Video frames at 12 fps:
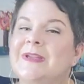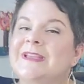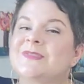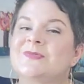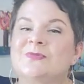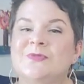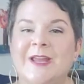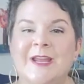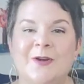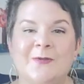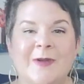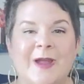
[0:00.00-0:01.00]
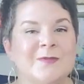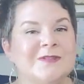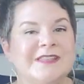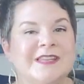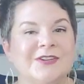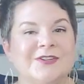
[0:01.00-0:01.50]
is right
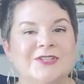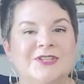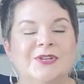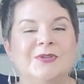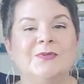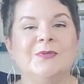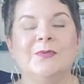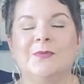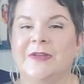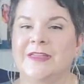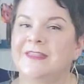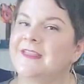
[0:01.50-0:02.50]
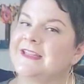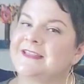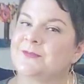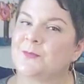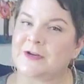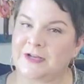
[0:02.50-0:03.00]
around there too with
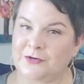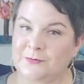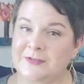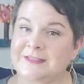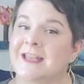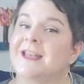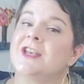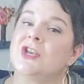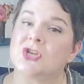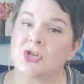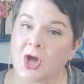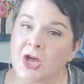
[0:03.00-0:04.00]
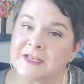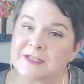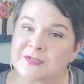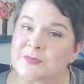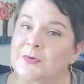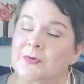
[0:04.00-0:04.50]
its 100%
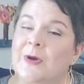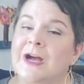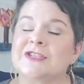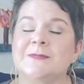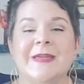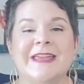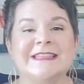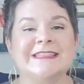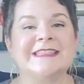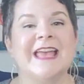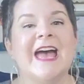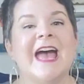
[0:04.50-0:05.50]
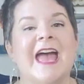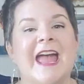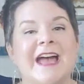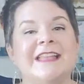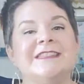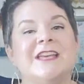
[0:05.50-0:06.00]
non-superwash base
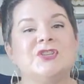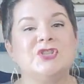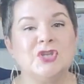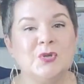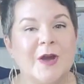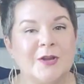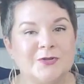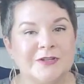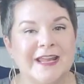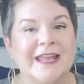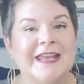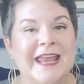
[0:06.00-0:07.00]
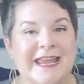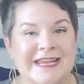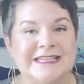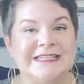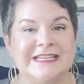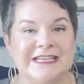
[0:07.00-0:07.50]
and
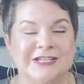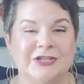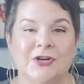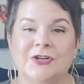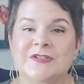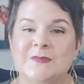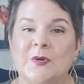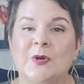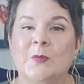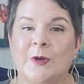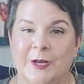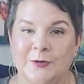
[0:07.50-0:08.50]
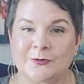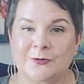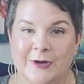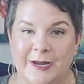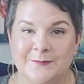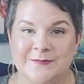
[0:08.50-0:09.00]
218 yards per 100
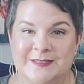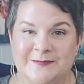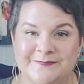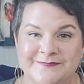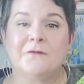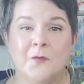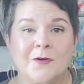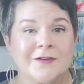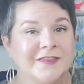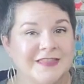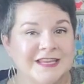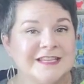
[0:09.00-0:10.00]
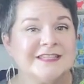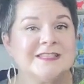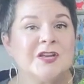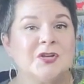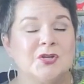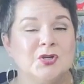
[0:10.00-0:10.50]
grams. For this
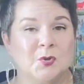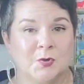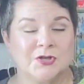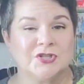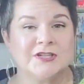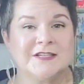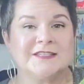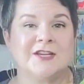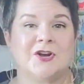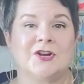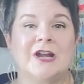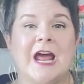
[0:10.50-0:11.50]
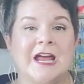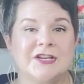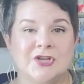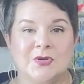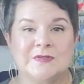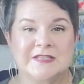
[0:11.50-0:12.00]
gorgeous yarn, I
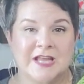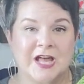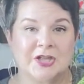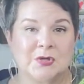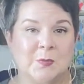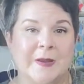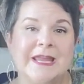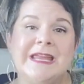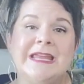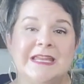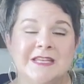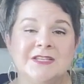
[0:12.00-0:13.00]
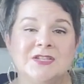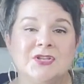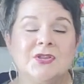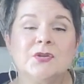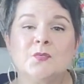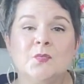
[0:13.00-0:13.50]
chose the colorway
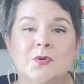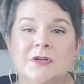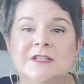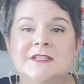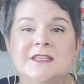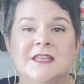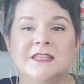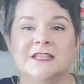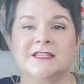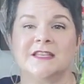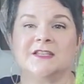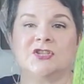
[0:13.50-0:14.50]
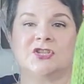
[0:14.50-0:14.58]
Into the Woods. This is